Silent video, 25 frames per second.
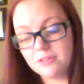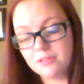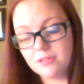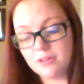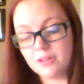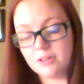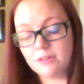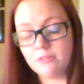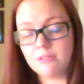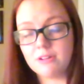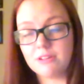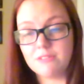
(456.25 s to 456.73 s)
I
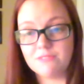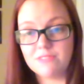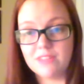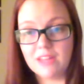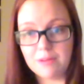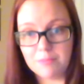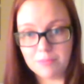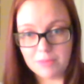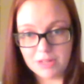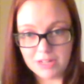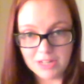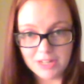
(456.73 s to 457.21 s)
don't have
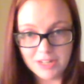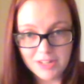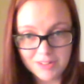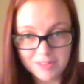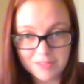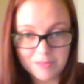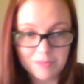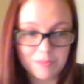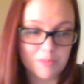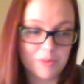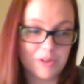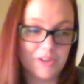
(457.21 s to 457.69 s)
that many,
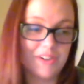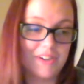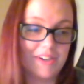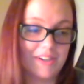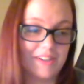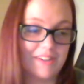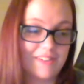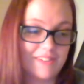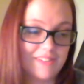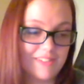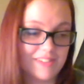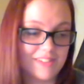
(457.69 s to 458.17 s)

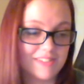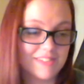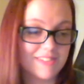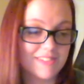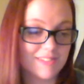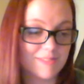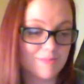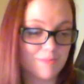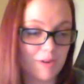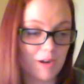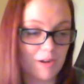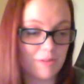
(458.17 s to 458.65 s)
but this
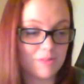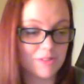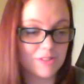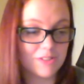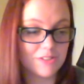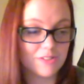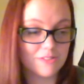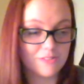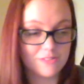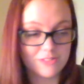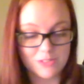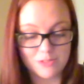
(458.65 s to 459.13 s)
is probably the
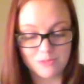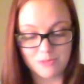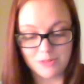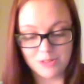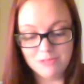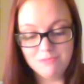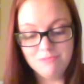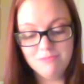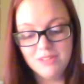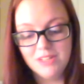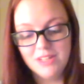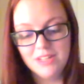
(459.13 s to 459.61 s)
newest one.